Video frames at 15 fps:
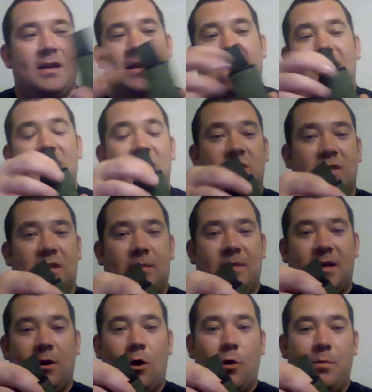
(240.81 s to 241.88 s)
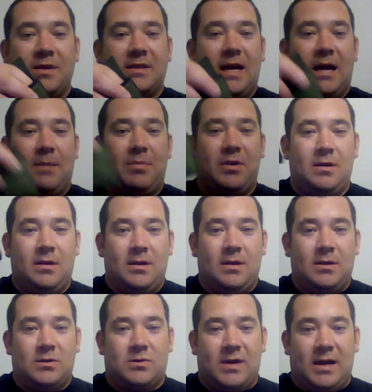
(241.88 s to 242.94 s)
Now this is just going to be an open top,
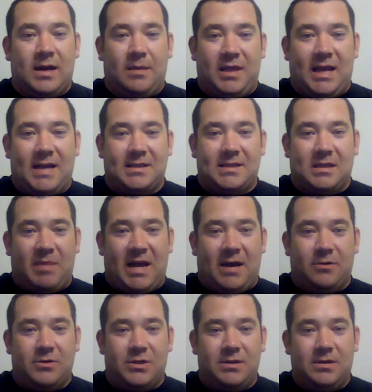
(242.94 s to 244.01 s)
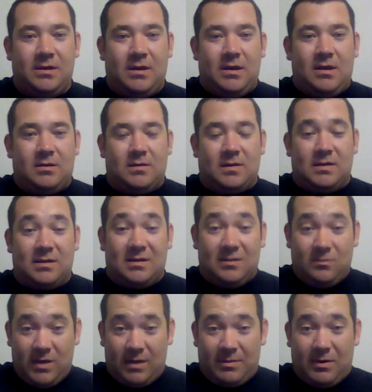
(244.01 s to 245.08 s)
straight up elastic pouch. So it's
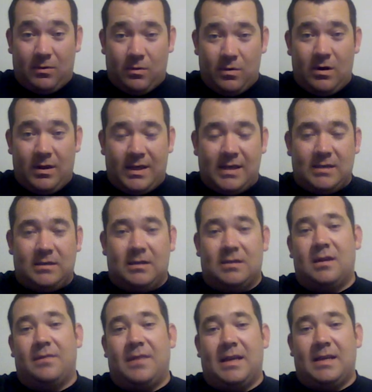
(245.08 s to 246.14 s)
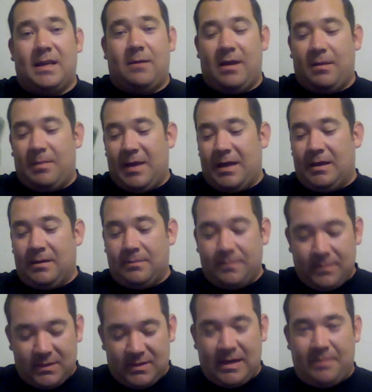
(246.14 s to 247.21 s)
going to be really easy to stuff that dead rag back in.
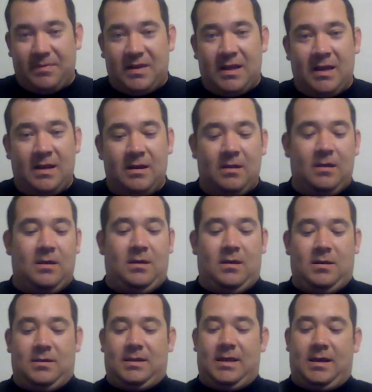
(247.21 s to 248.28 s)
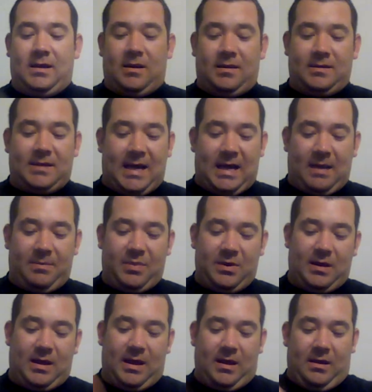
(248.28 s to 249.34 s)
Same thing, stick it on the top
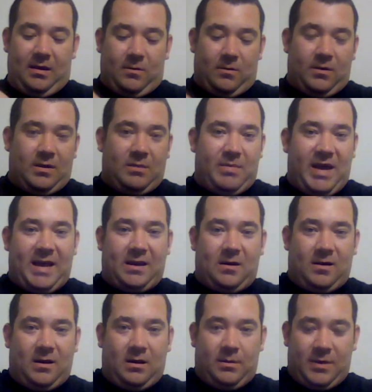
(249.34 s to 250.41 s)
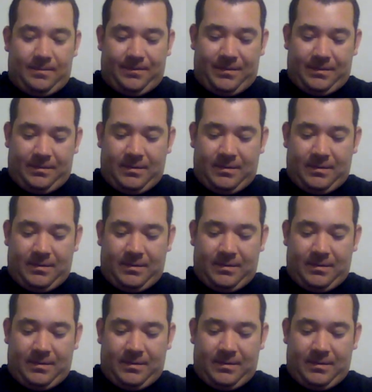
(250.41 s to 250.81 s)
or on the back of your helmet.